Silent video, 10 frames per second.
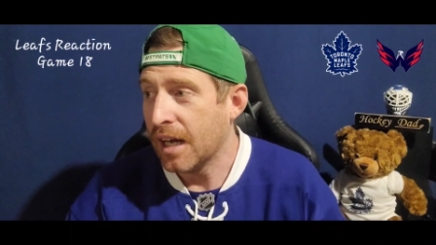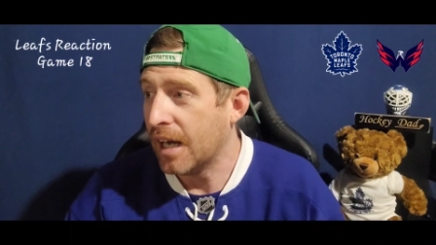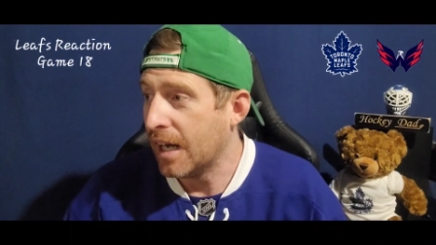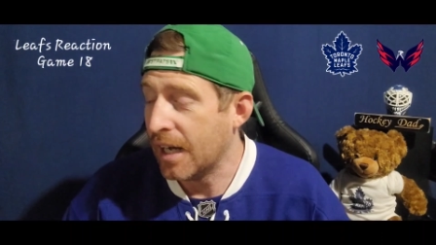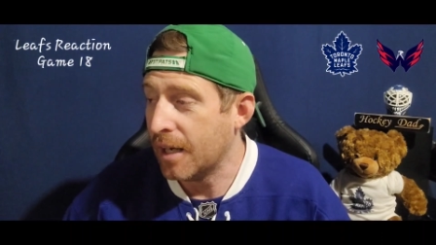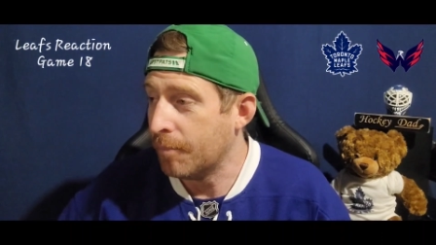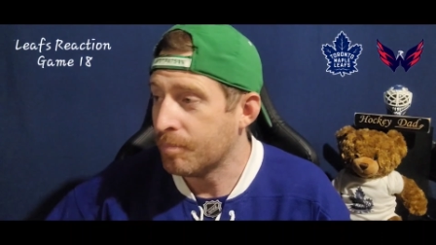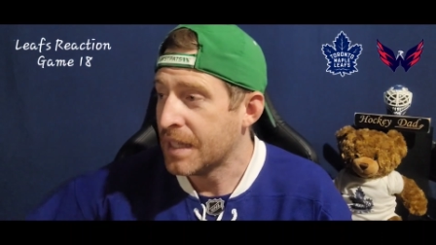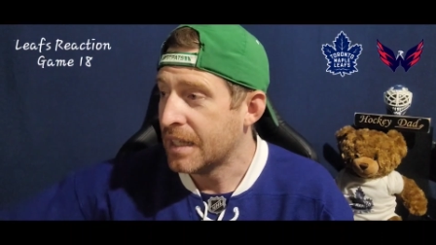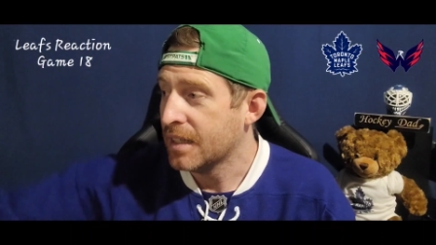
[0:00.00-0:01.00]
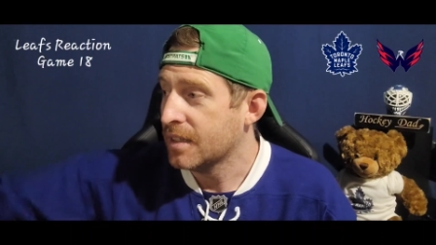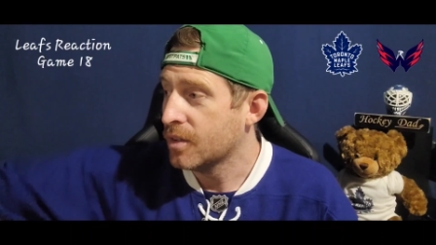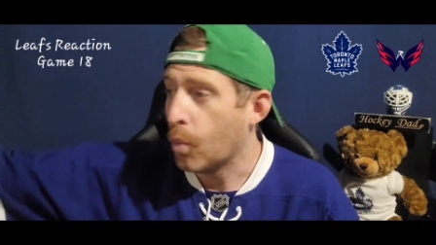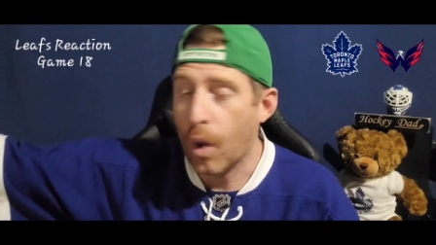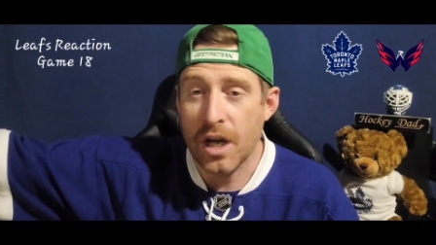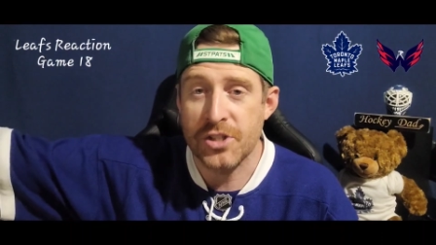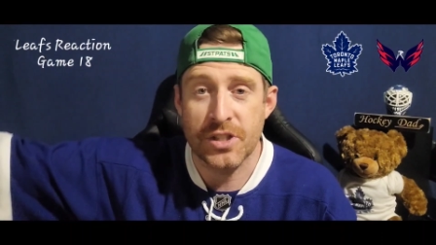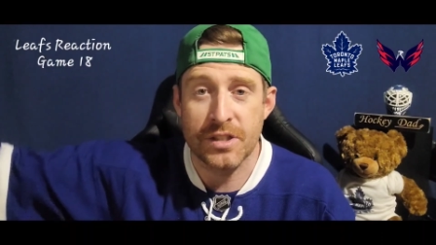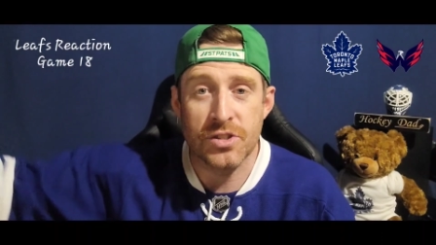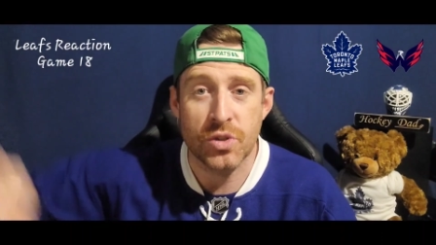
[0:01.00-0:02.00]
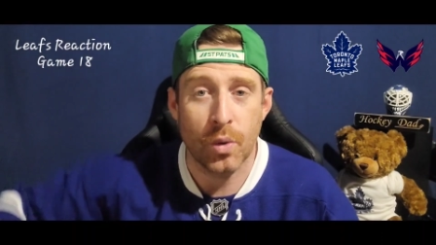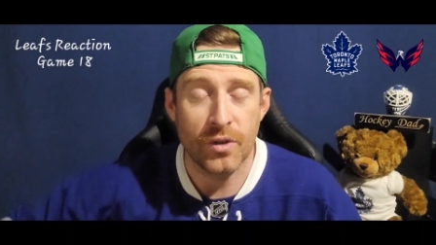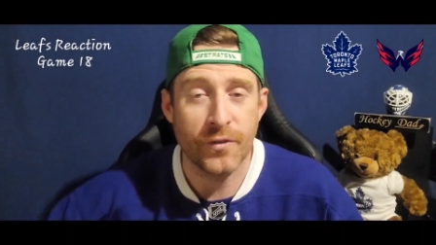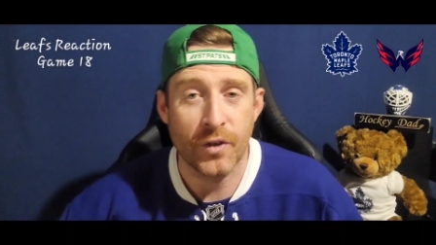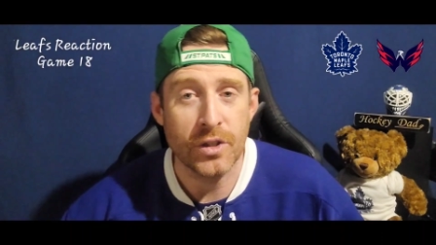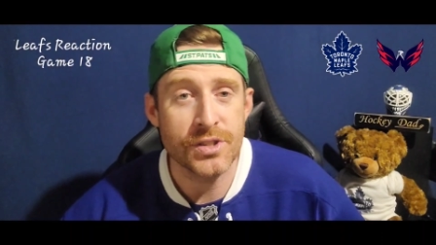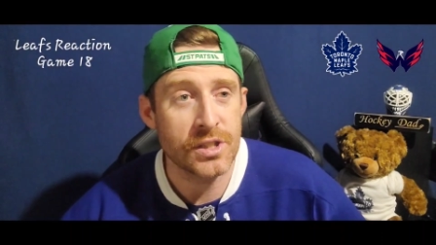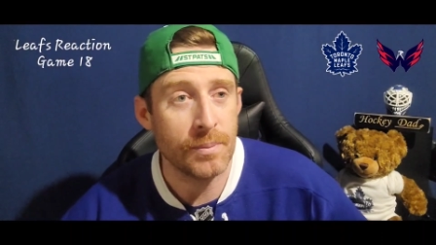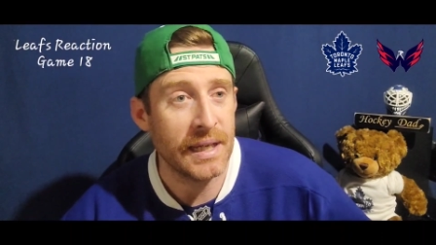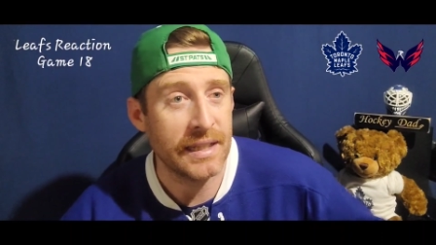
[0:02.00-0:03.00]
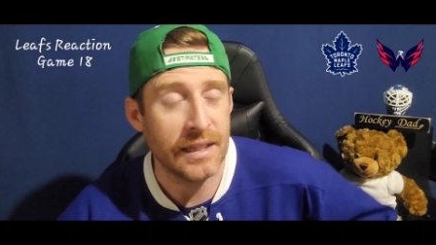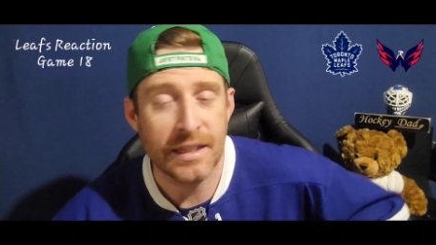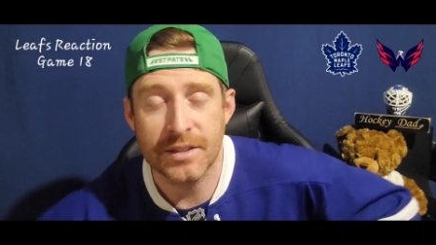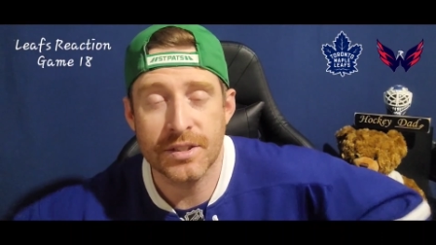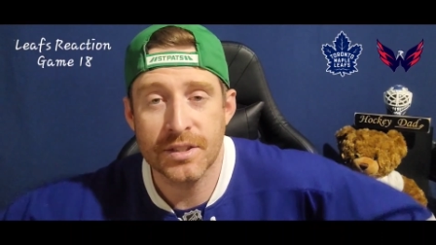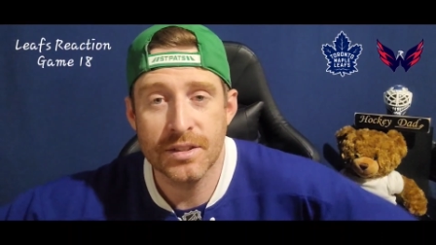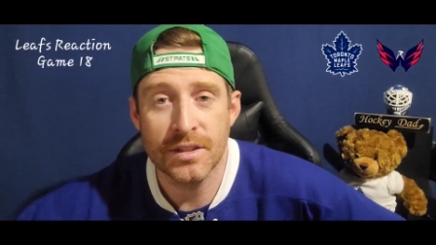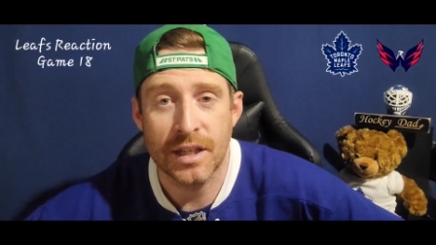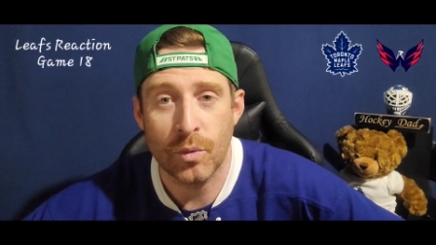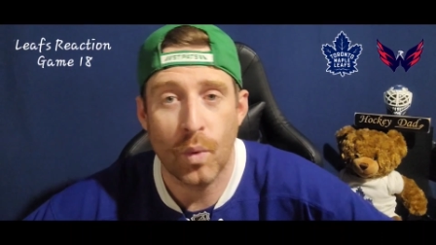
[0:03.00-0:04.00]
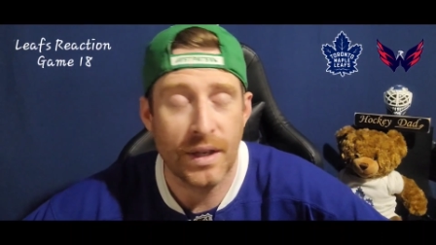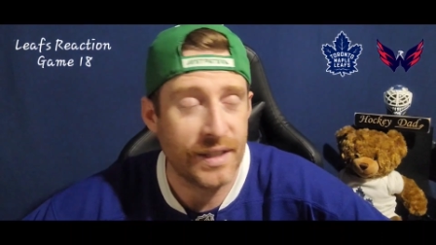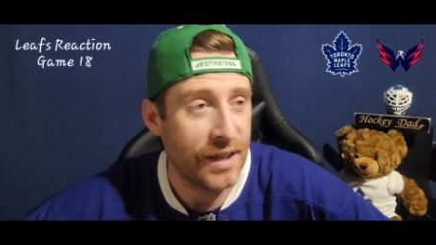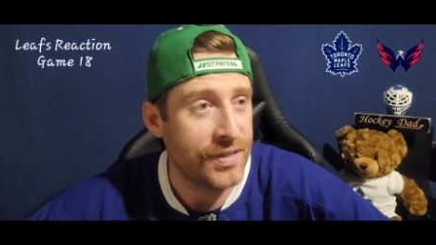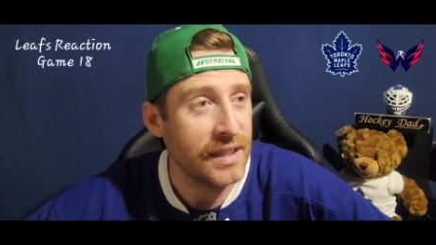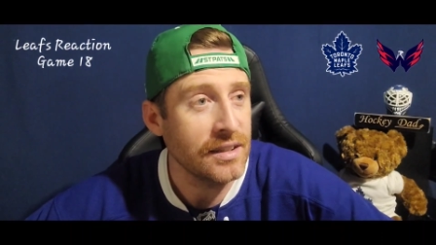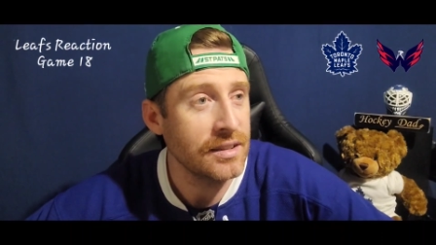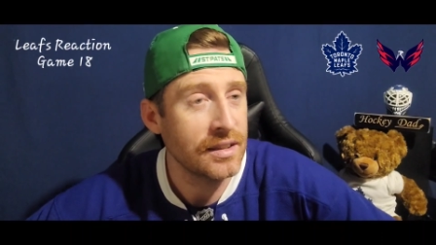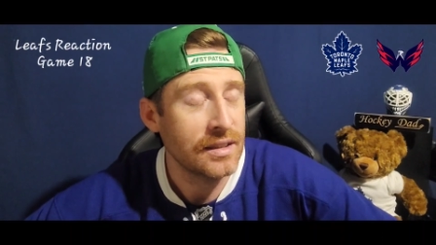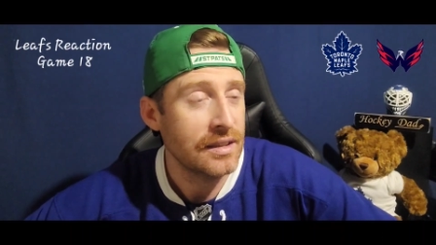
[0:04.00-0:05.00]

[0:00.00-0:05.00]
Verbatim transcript: Um, Washington scored first to make it it won nothing.